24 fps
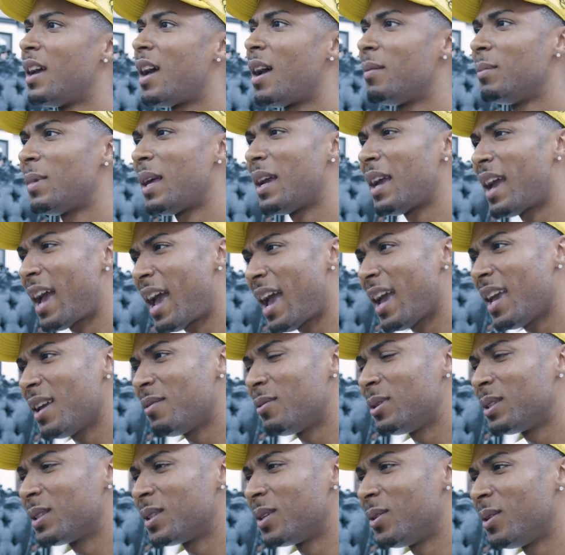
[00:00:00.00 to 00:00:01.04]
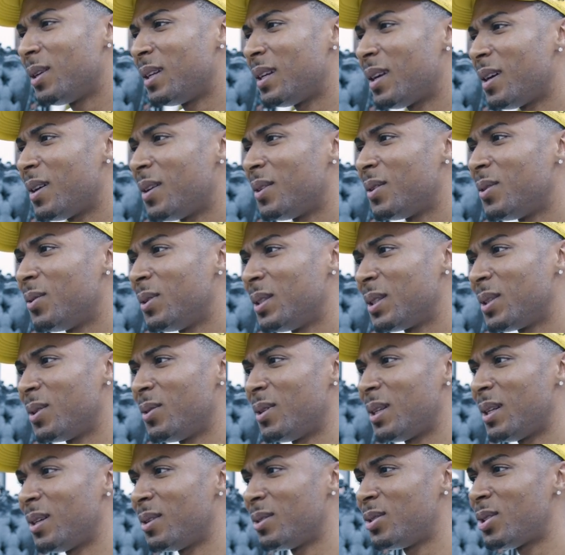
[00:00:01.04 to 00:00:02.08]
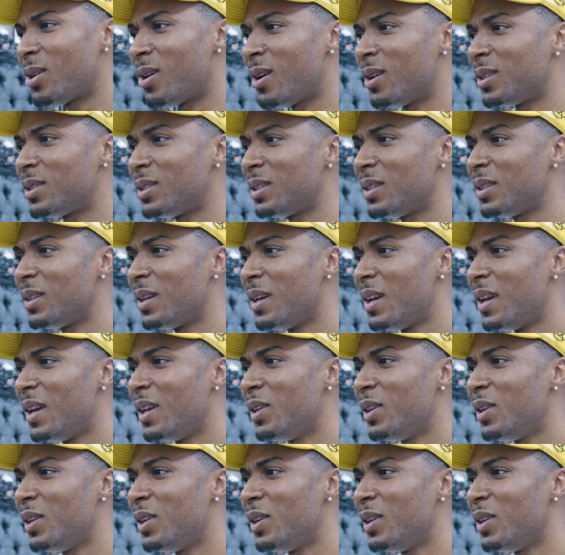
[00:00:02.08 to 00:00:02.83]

I'm like, hey, what's going on? What's going on, Charleston?